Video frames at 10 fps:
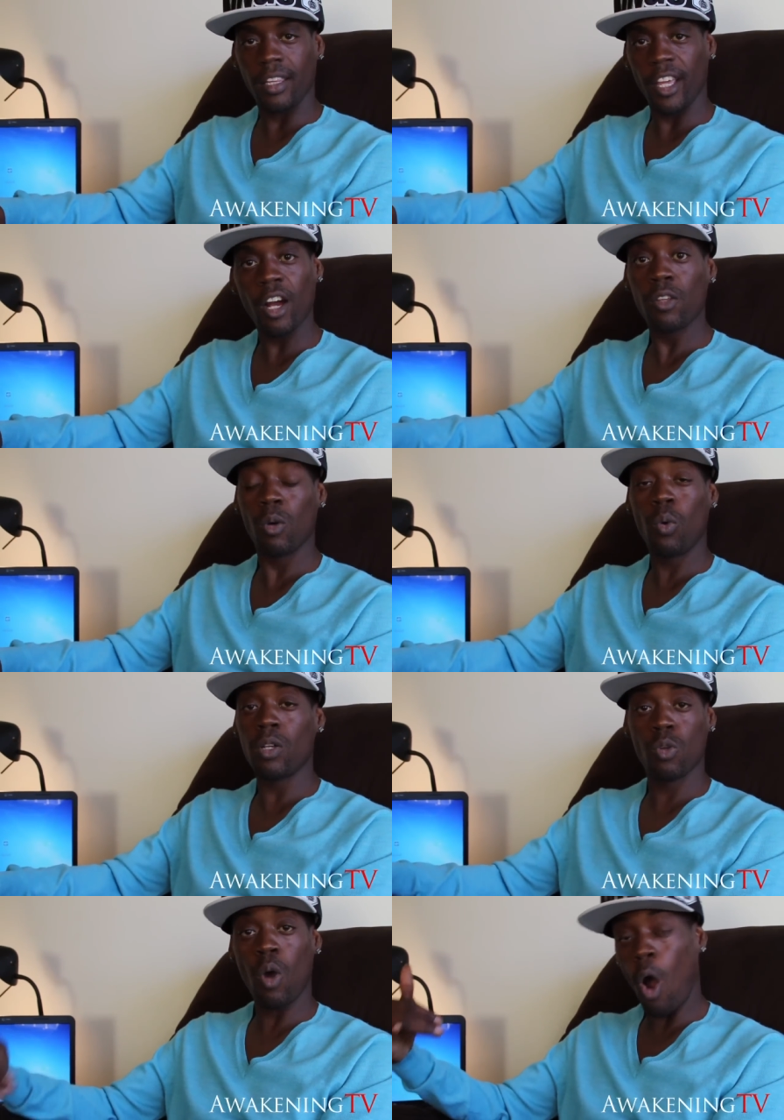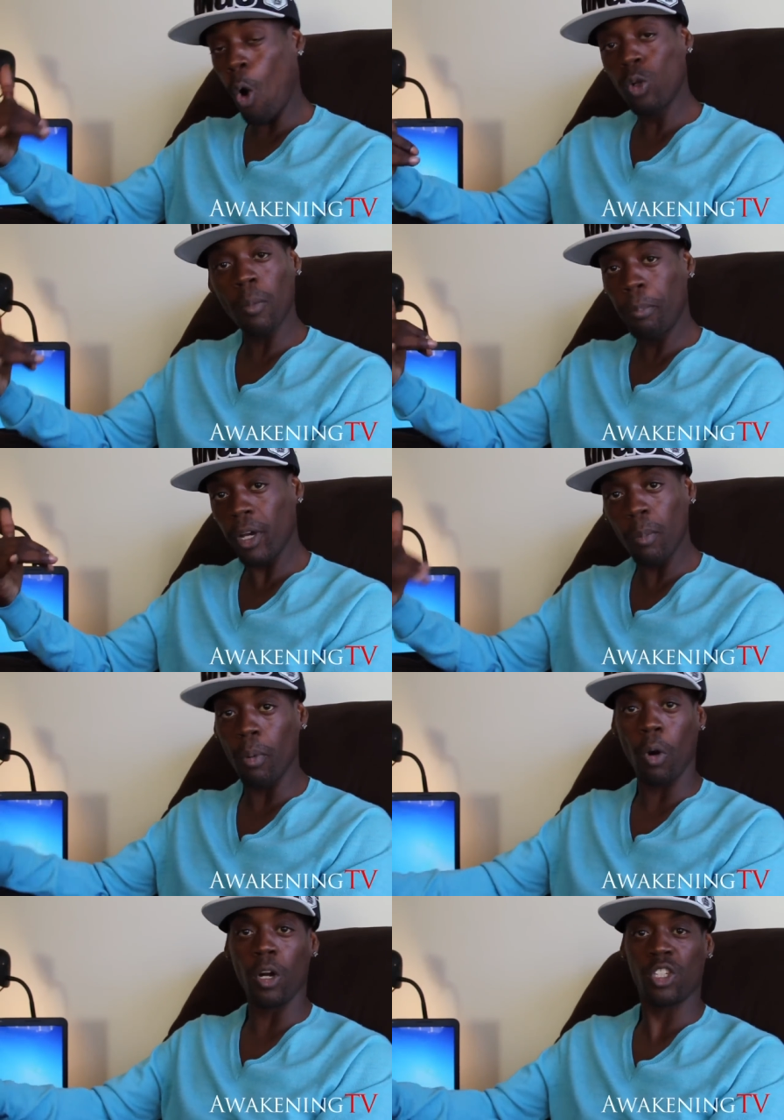They are the ones who own the
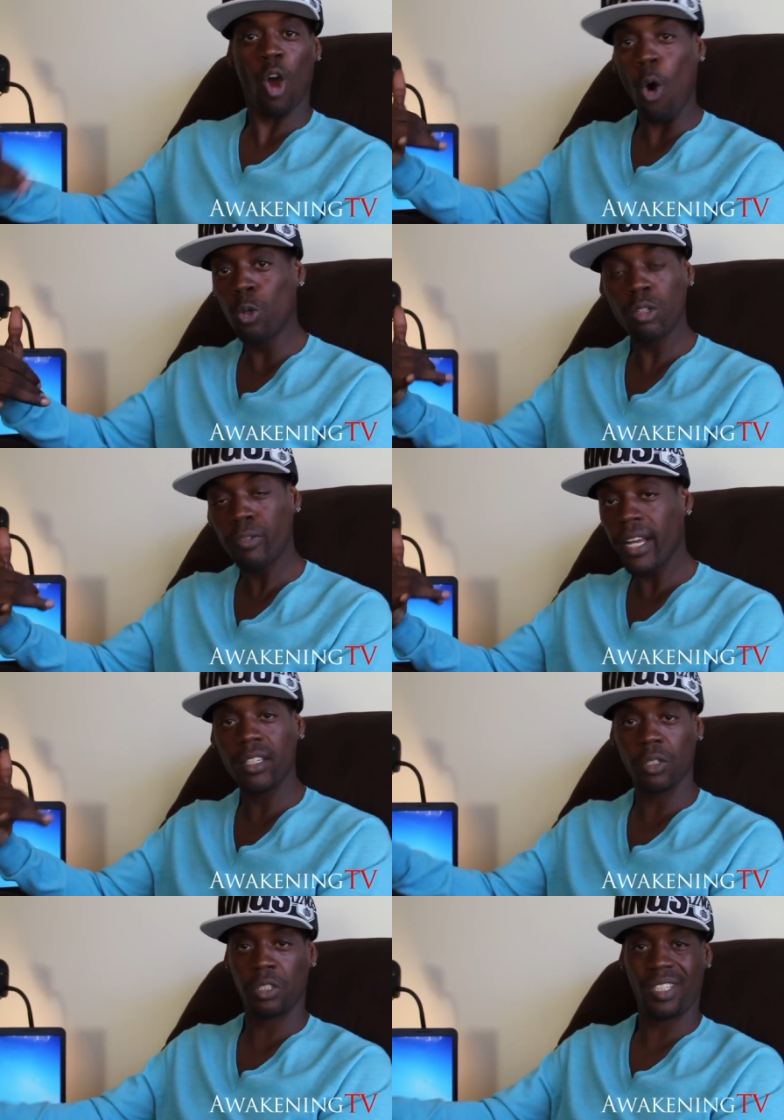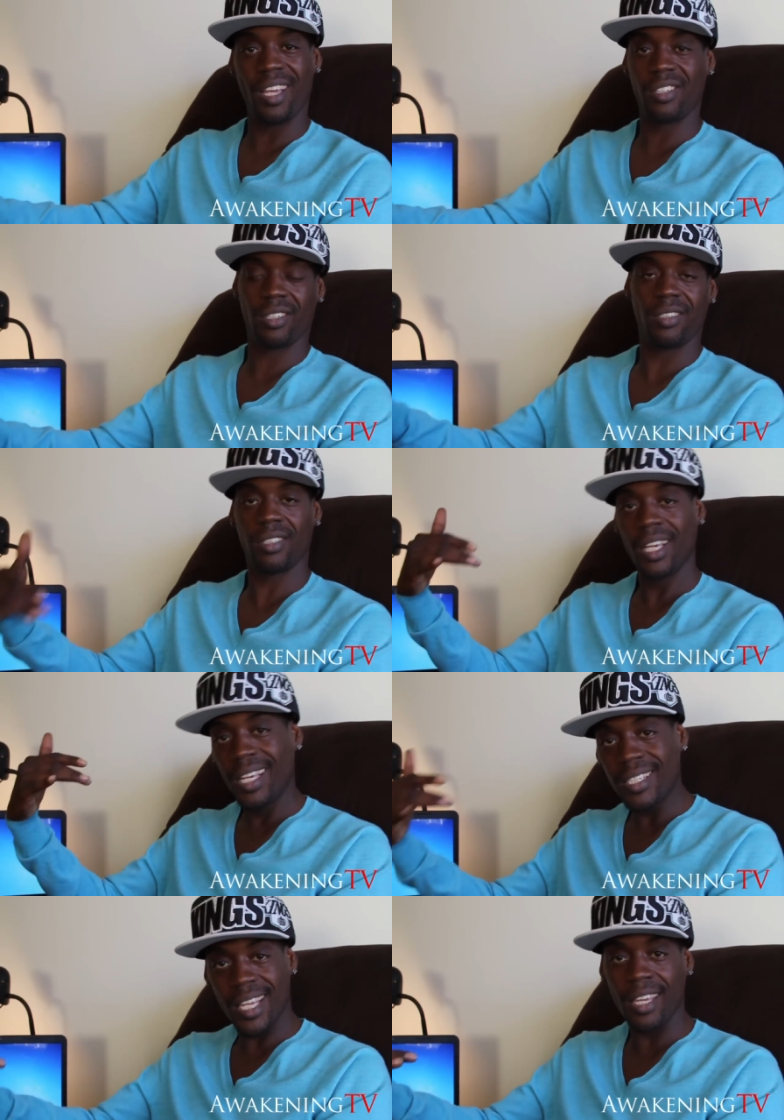billboards, own the radio stations.
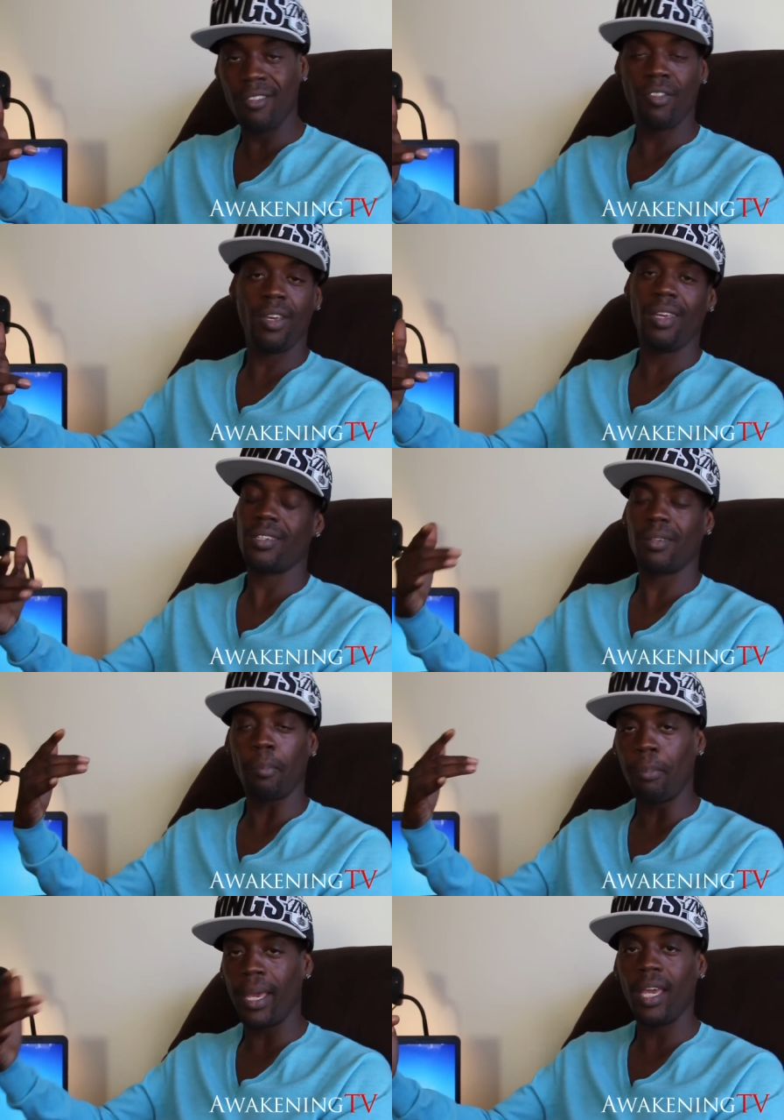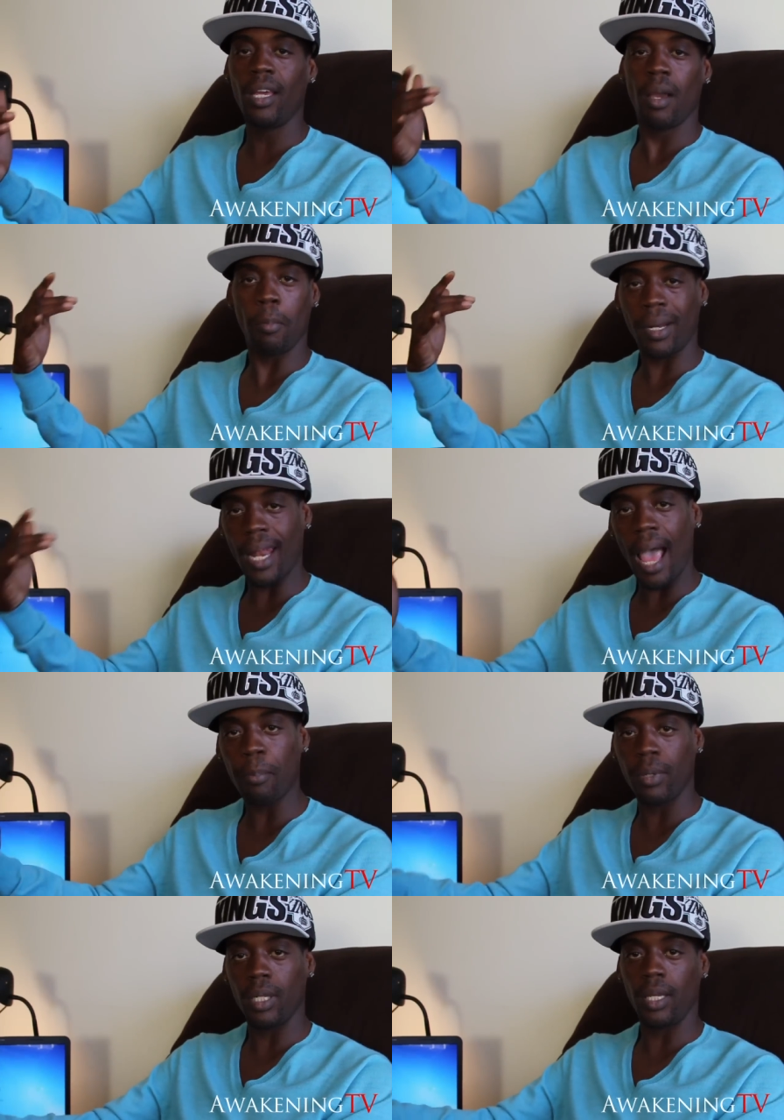TV is a big
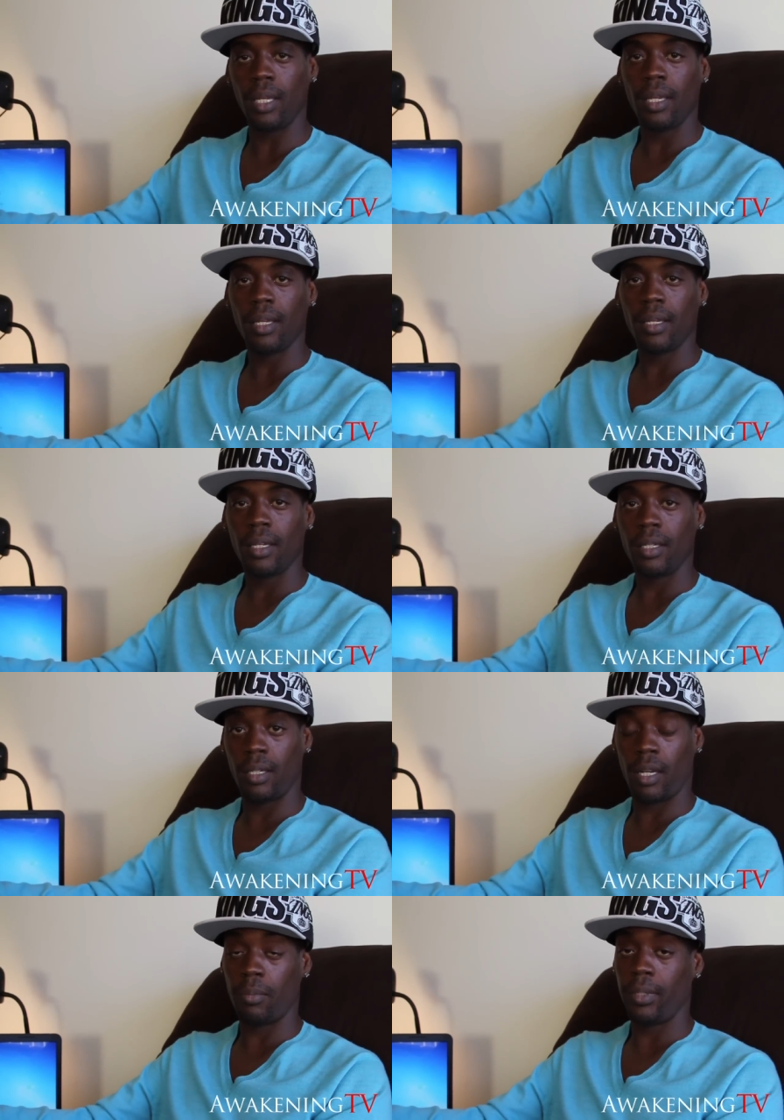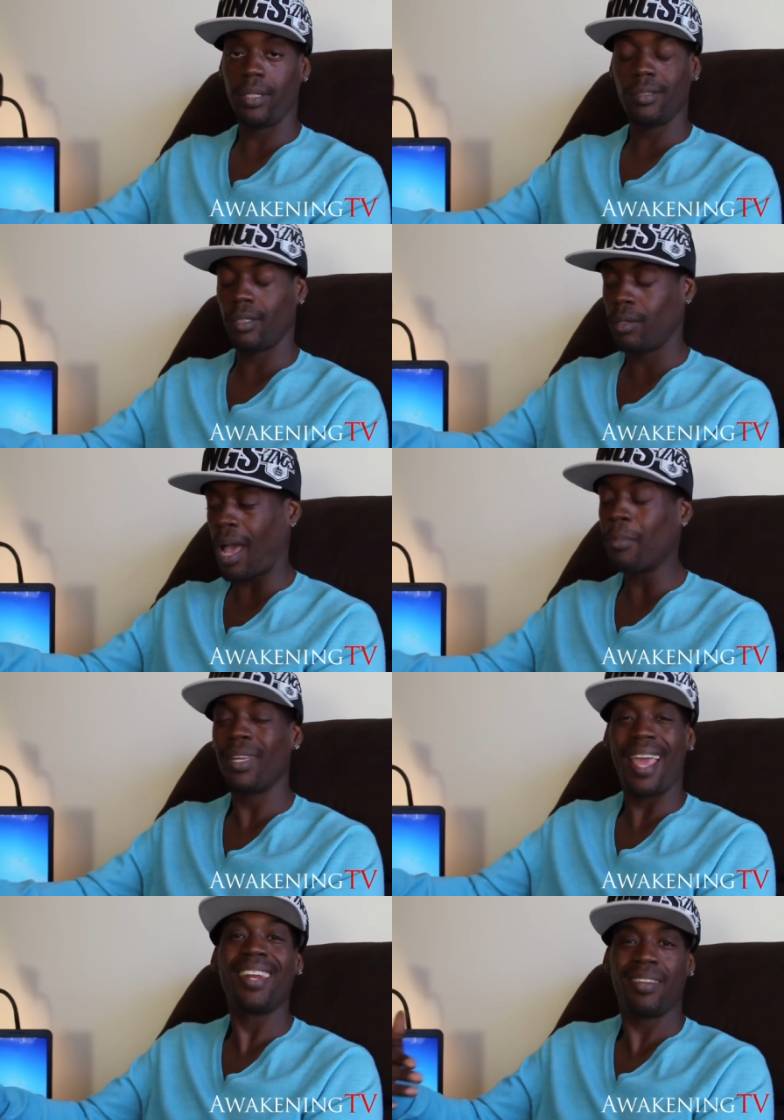monopoly, you know what I mean? So, I
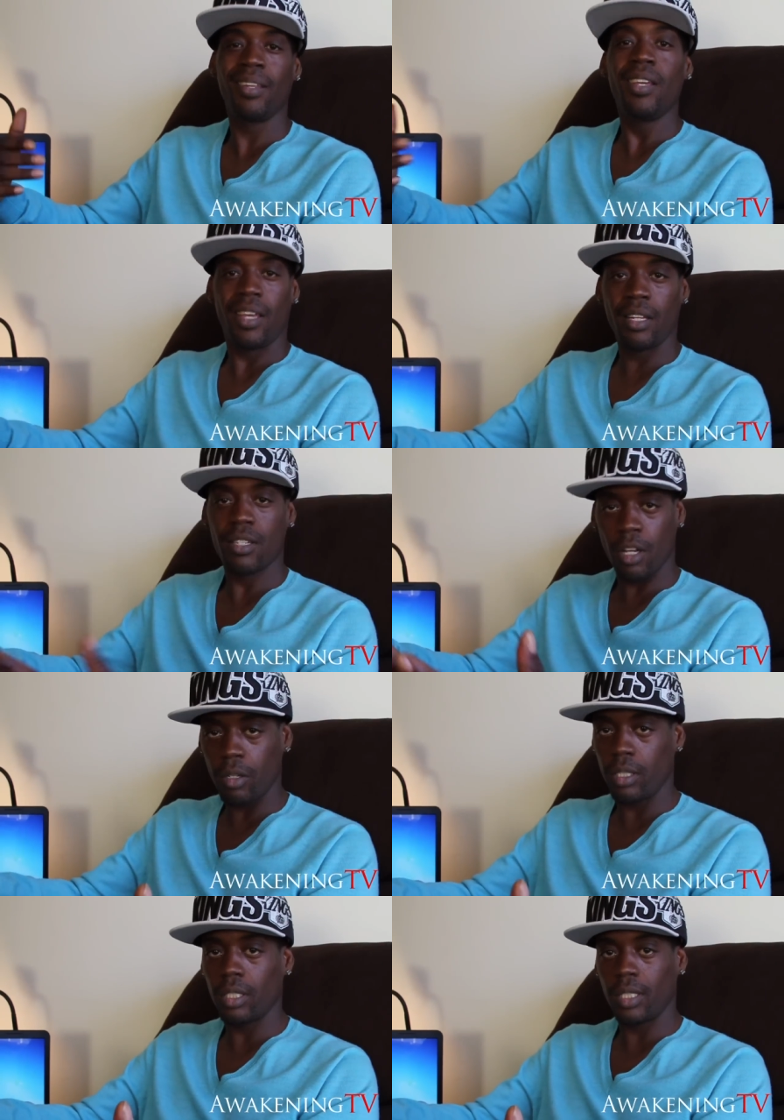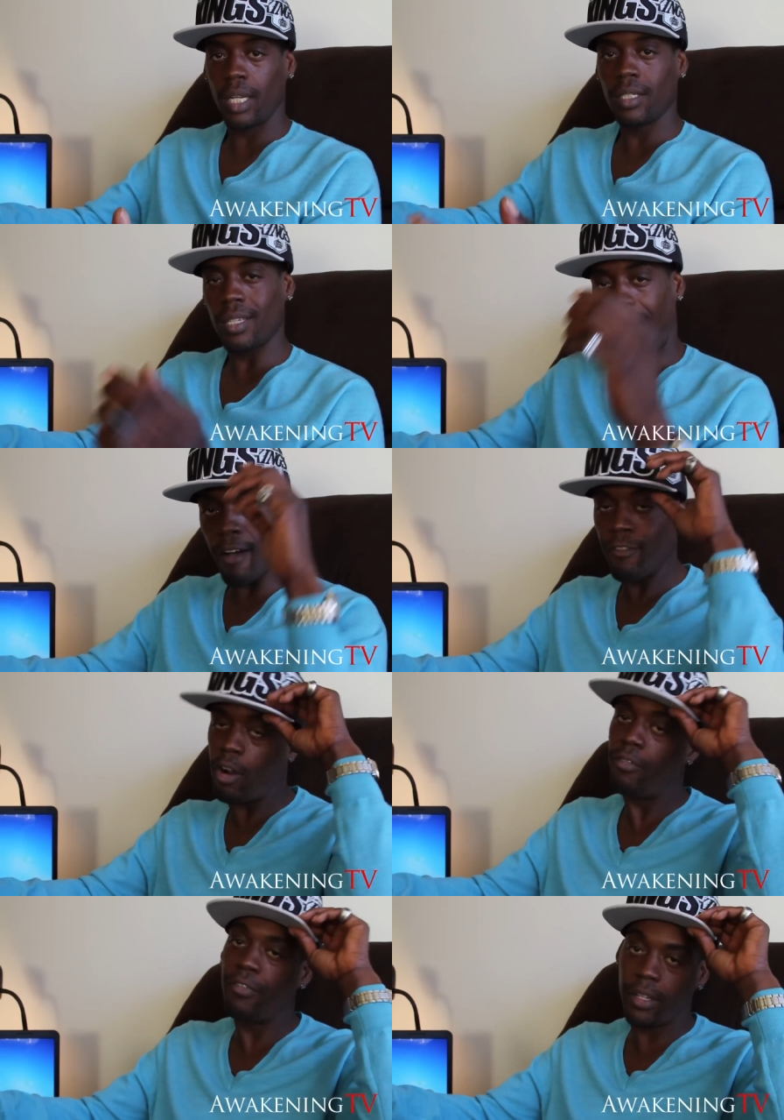mean, and in certain extents, I
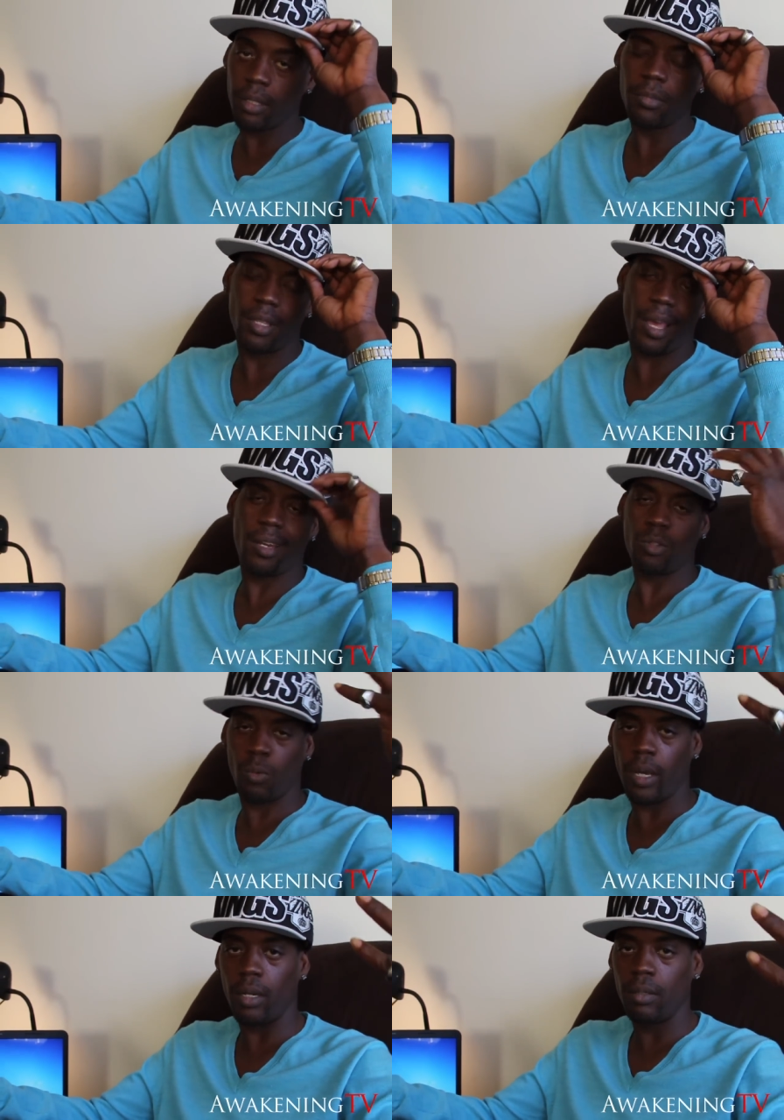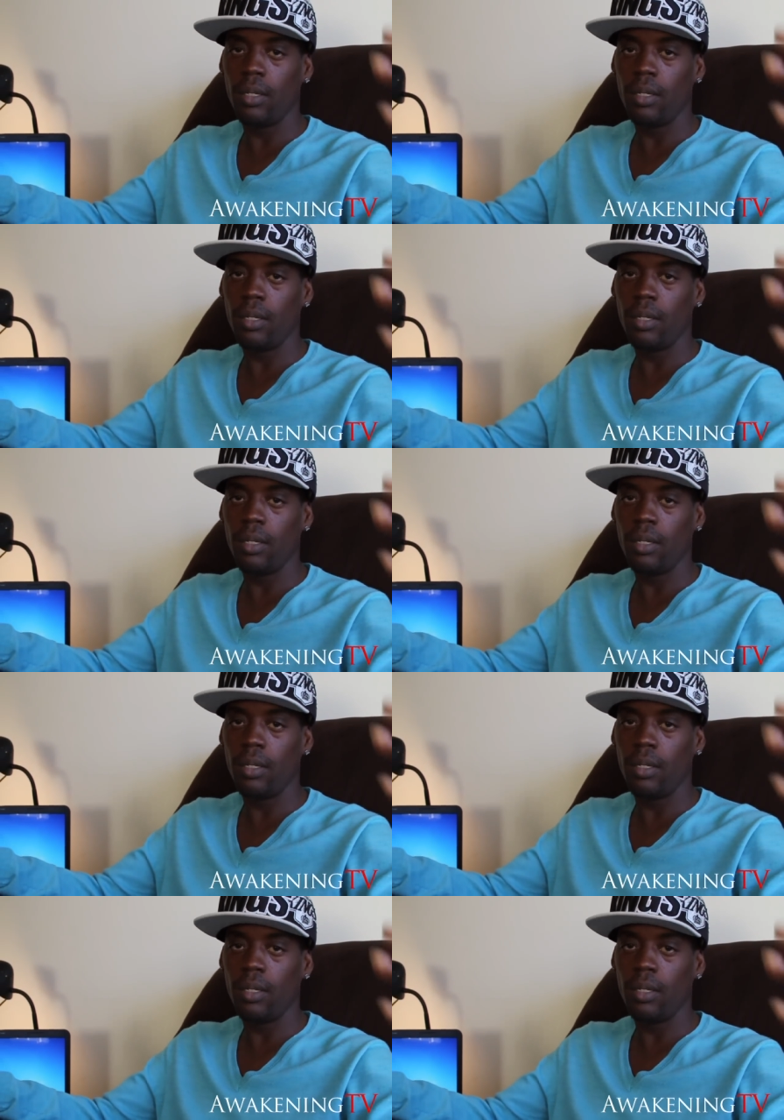fall victim to that as well.